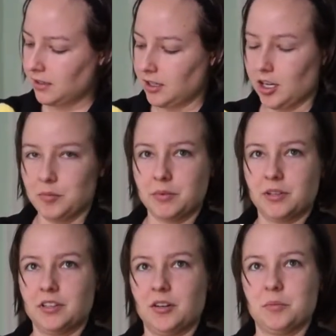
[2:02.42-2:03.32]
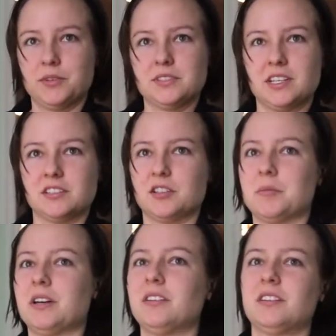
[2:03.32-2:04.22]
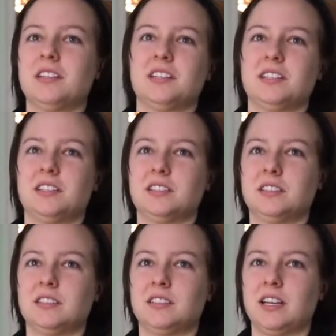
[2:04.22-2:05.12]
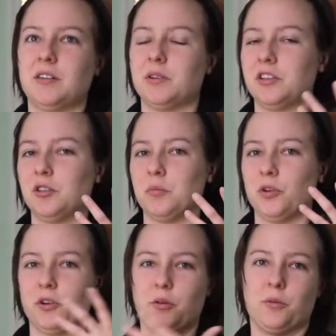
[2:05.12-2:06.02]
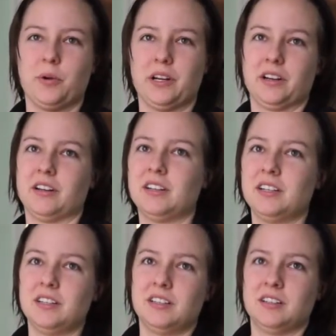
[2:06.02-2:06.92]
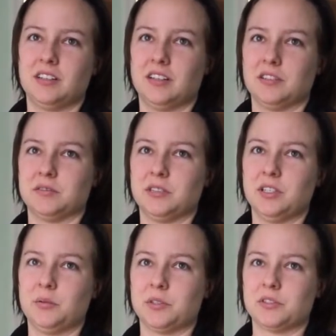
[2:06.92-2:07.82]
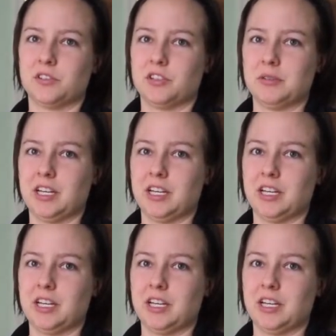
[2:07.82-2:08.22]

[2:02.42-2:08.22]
up on both sides of your mouth. That way they're more aware of what's going to be